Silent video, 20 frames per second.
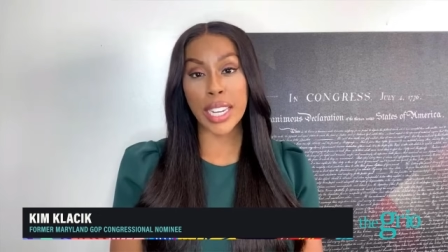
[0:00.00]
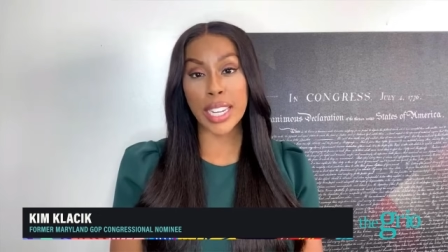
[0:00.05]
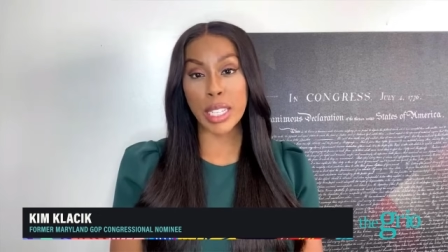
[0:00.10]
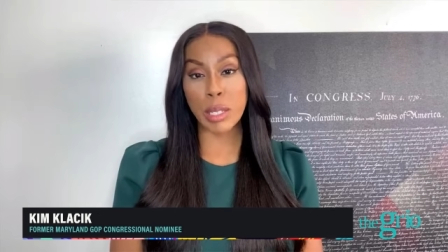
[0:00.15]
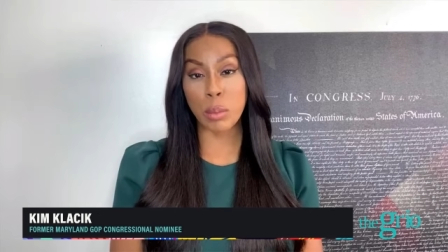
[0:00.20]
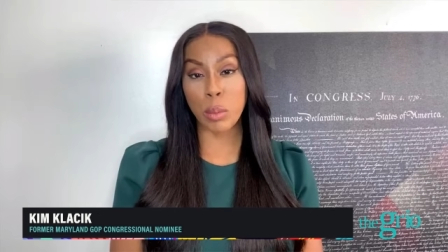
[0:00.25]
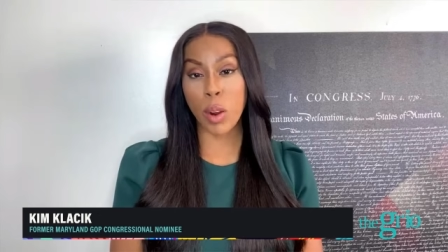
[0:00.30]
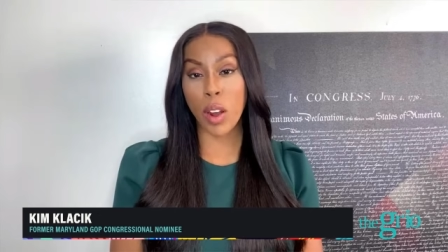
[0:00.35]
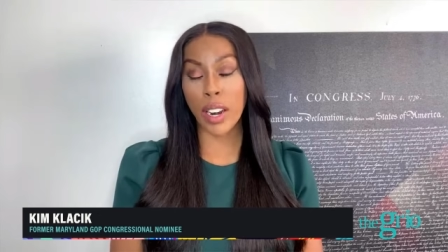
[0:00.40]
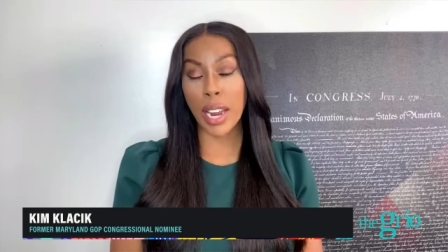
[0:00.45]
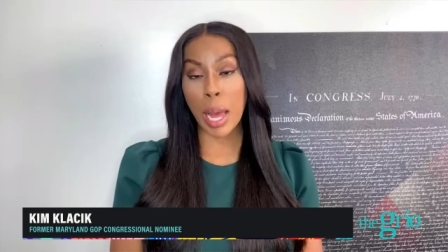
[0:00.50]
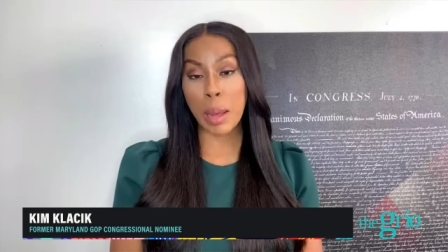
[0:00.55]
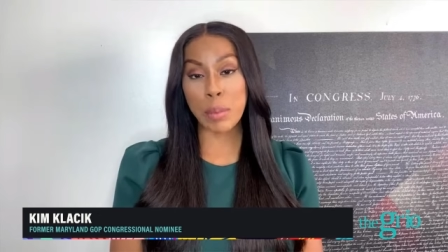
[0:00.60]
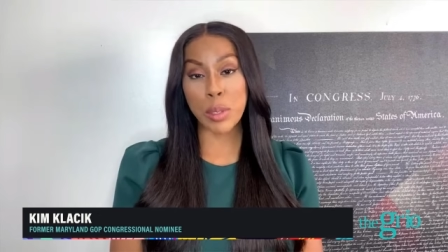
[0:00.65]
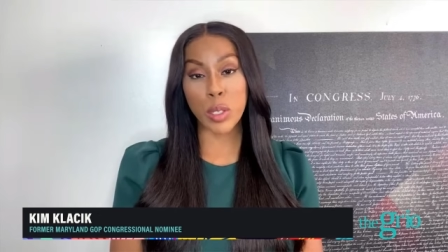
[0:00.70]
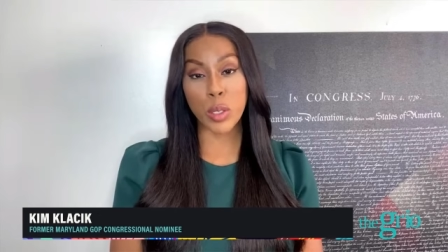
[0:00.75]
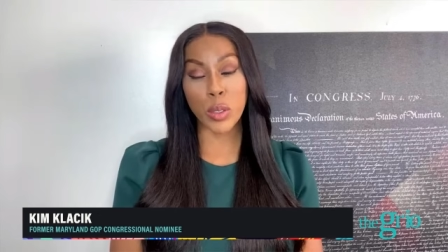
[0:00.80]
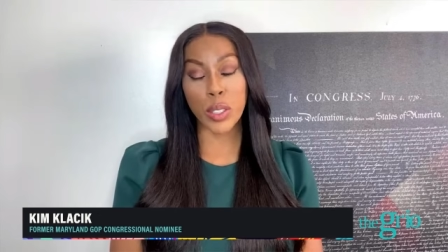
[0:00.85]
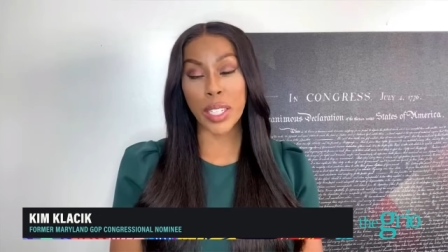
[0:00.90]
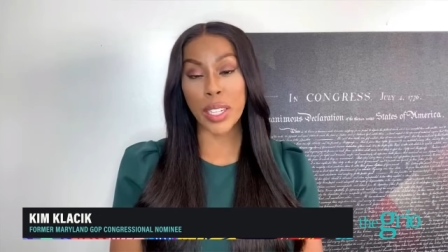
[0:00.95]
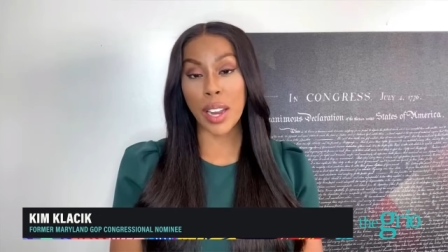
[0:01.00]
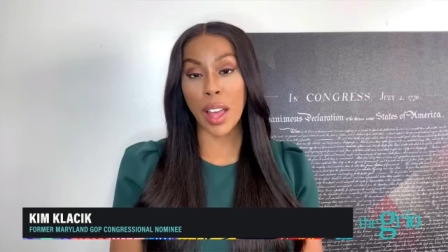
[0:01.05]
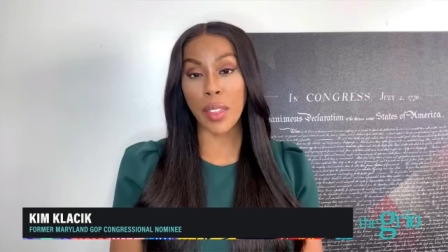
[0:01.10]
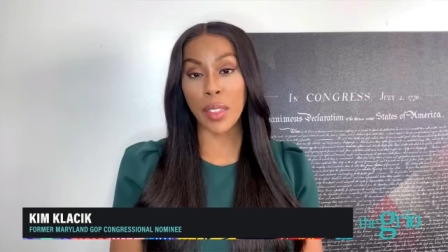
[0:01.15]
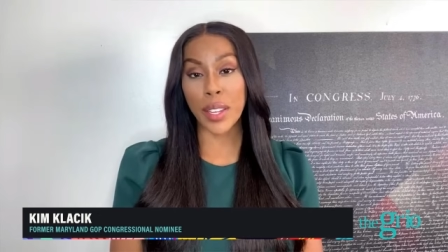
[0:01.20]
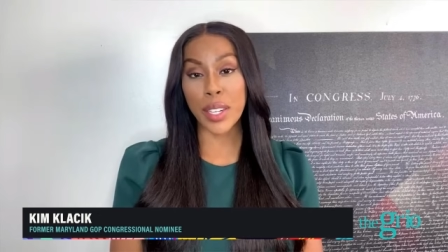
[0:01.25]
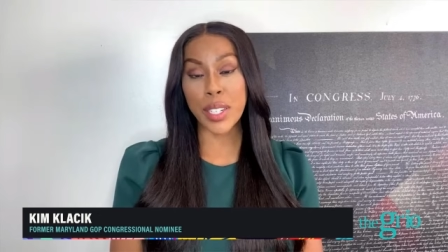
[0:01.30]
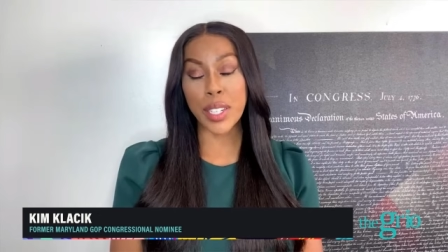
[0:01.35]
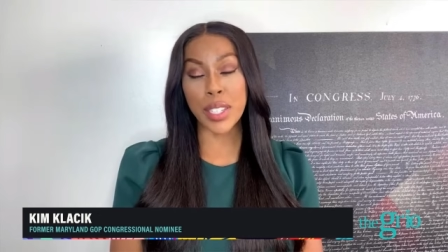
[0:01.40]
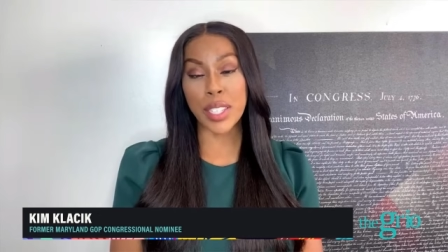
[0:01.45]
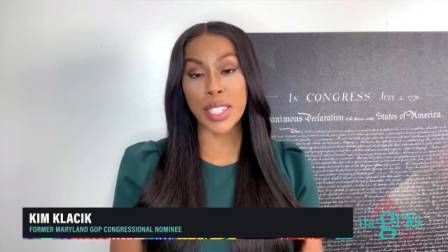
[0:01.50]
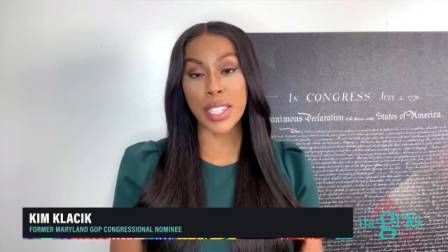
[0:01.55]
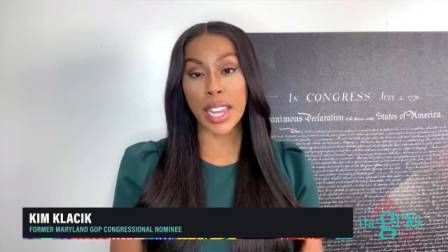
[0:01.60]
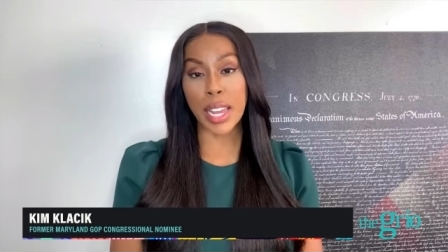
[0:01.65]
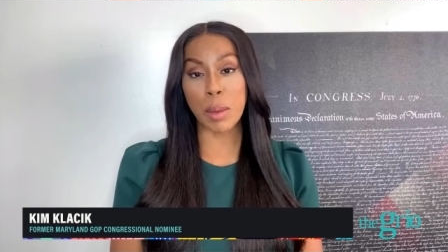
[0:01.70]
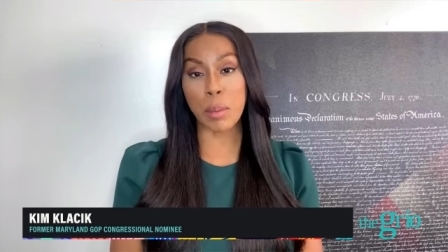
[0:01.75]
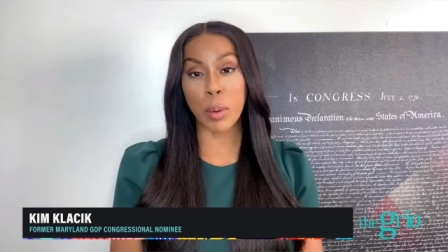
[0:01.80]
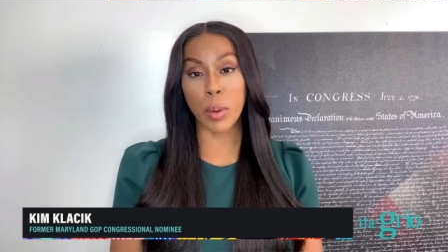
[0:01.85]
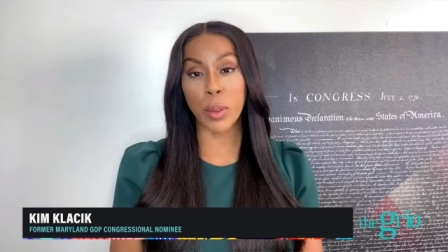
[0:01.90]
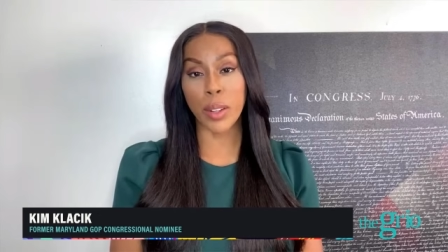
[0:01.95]
he has brought absolutely nothing to the
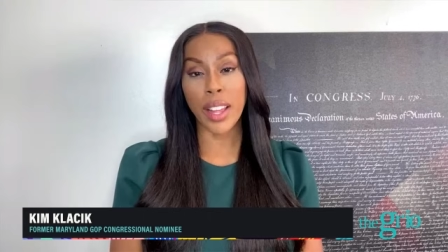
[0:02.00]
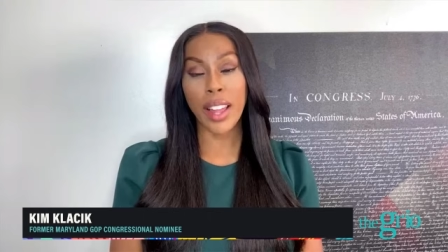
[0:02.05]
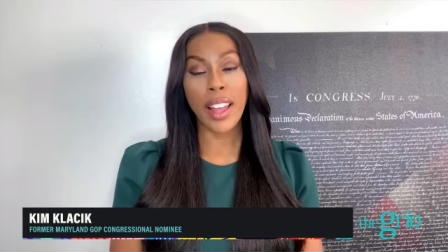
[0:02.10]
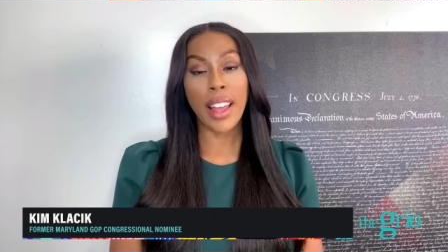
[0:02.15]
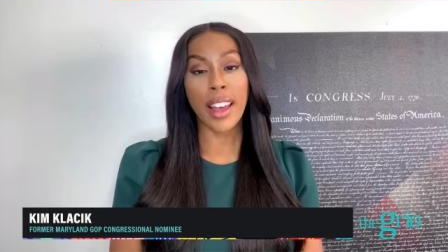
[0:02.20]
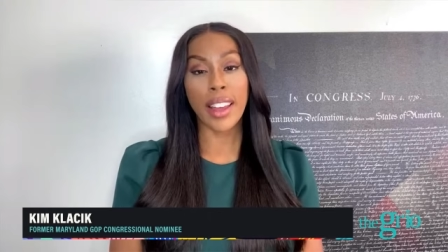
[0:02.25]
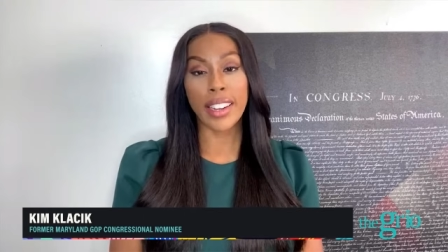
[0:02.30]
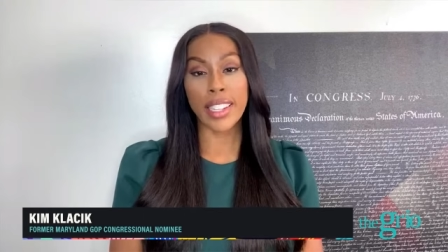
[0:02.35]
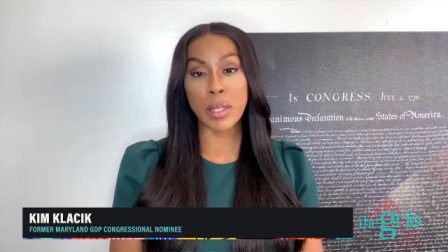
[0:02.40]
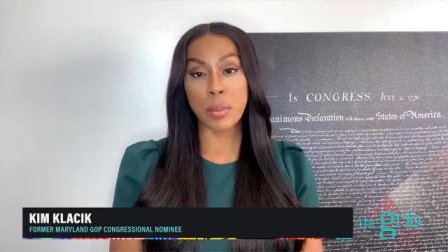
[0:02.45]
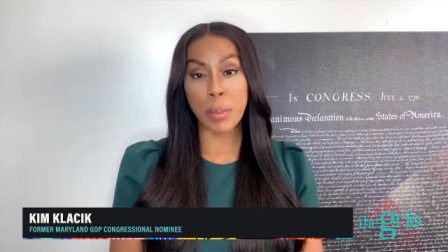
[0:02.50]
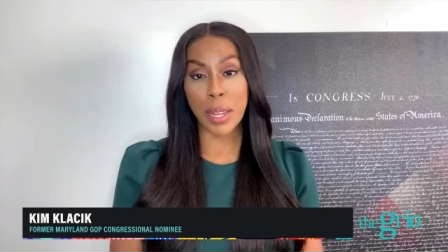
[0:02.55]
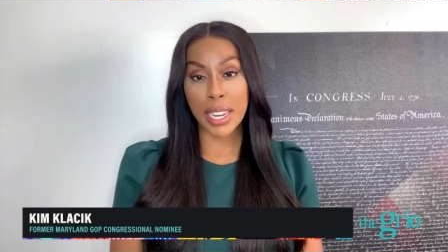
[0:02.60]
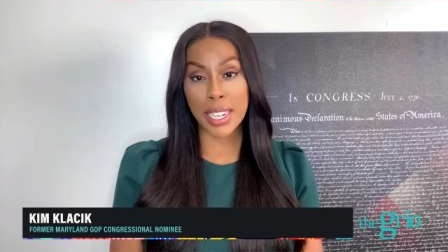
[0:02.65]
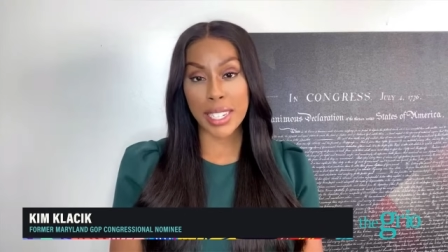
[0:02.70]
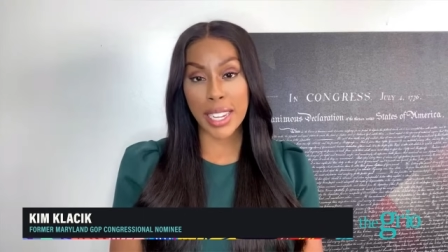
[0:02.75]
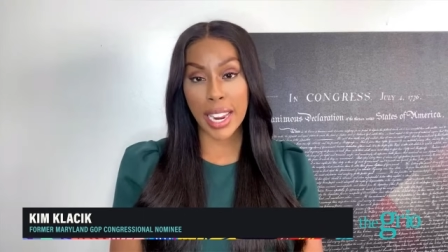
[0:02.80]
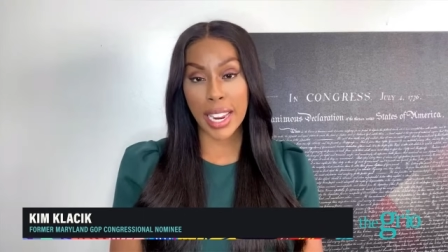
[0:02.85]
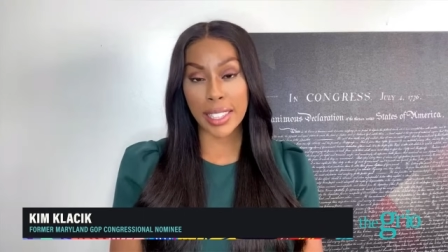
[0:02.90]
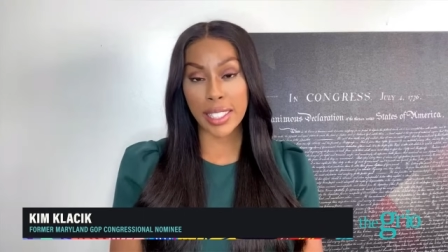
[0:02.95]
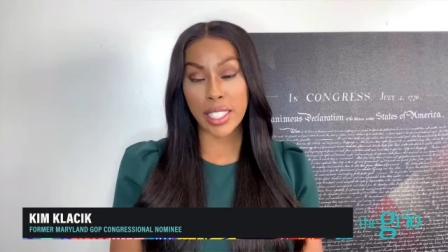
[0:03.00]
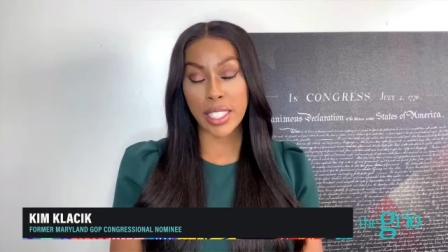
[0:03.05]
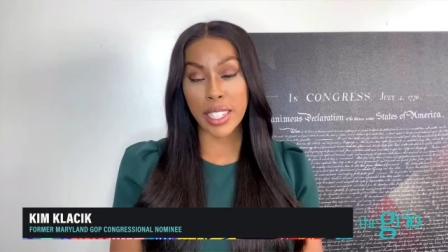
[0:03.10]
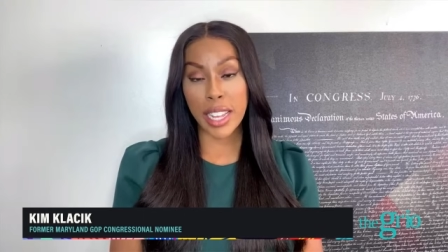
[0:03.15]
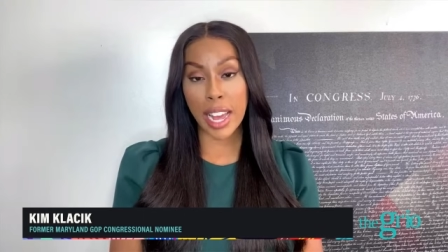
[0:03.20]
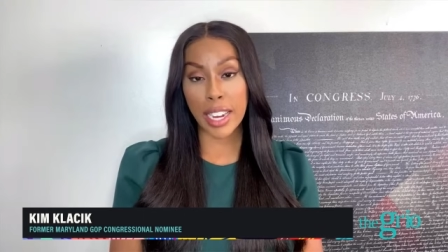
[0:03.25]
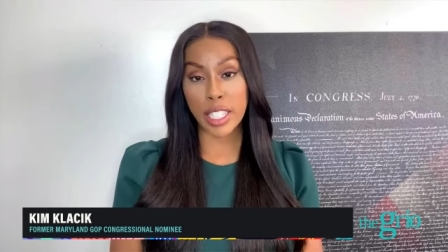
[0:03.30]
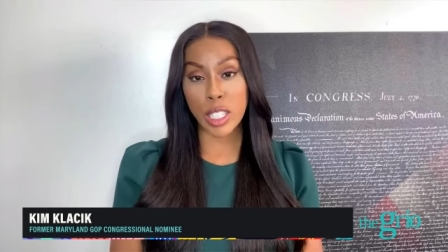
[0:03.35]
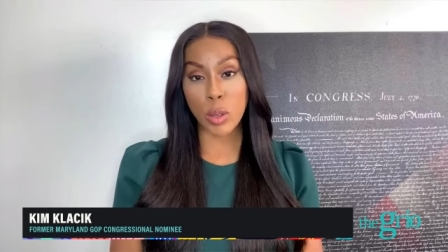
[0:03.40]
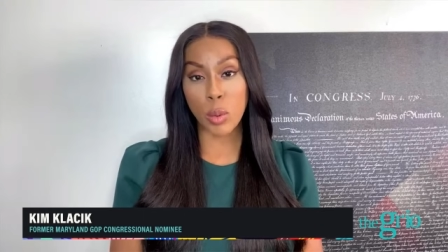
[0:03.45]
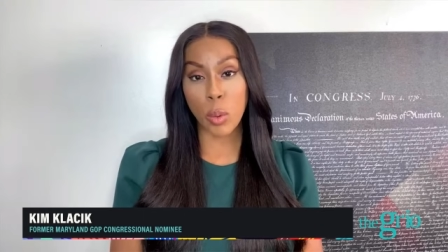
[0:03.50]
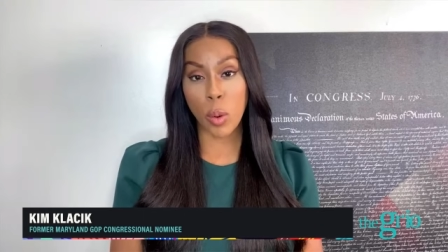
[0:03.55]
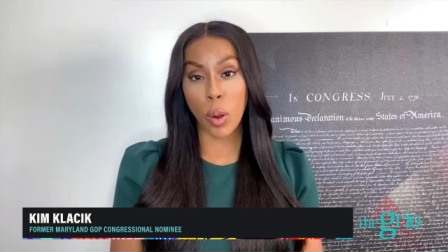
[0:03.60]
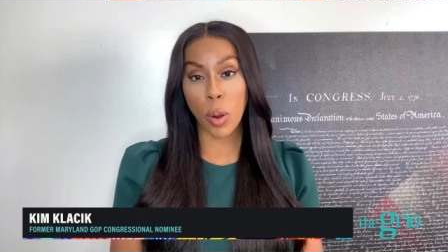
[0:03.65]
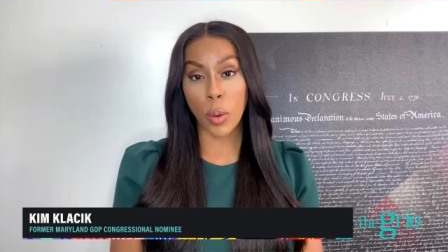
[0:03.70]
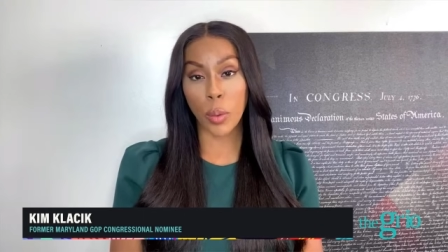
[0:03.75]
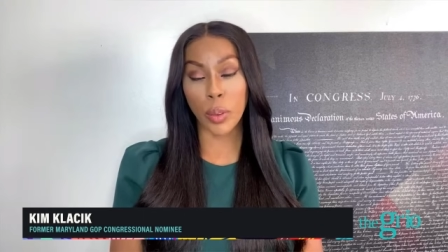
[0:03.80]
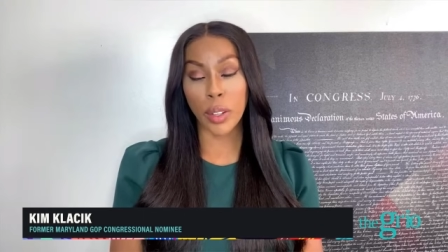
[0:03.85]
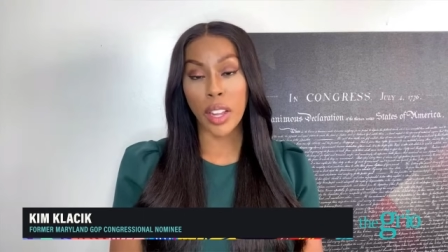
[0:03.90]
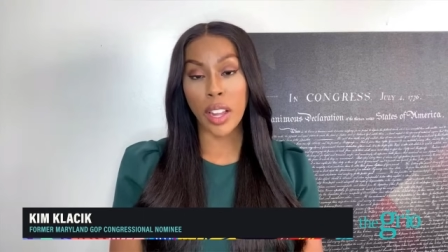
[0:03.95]
table and has maintained the status
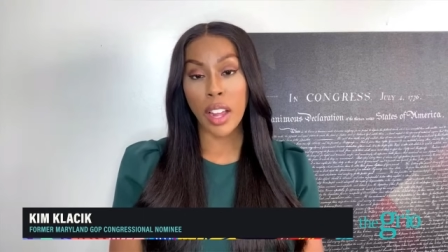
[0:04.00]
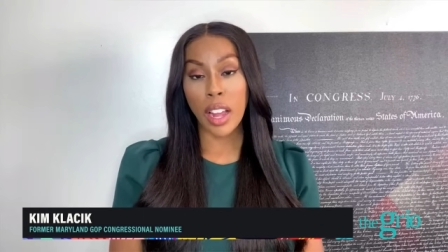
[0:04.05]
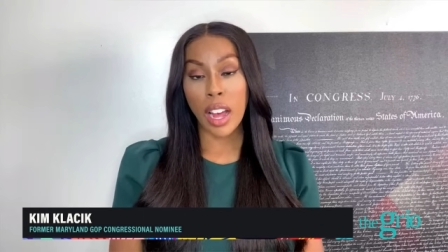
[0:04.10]
quo.